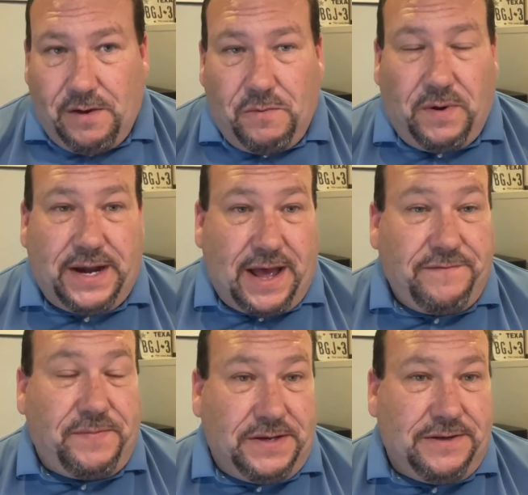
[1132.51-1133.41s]
What
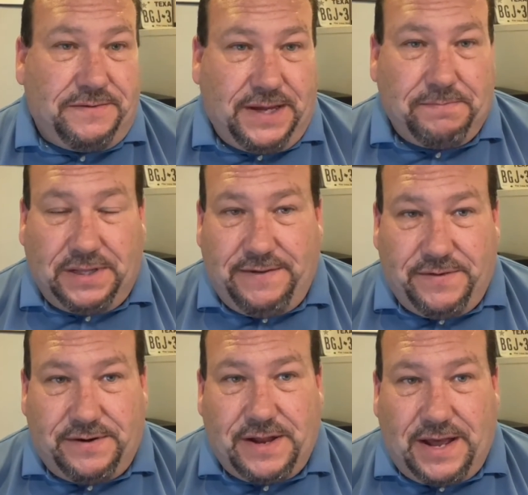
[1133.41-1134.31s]
I've been doing, believe it
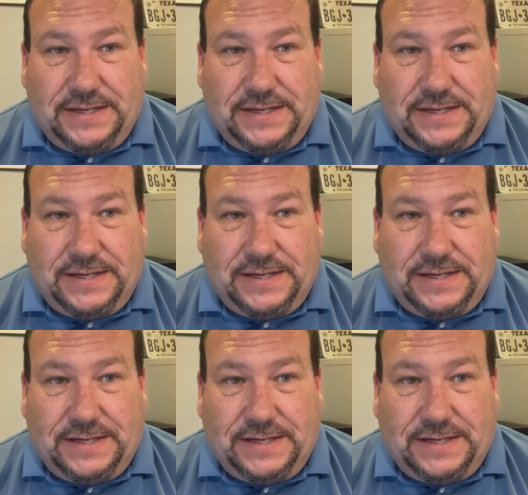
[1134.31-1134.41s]
or not,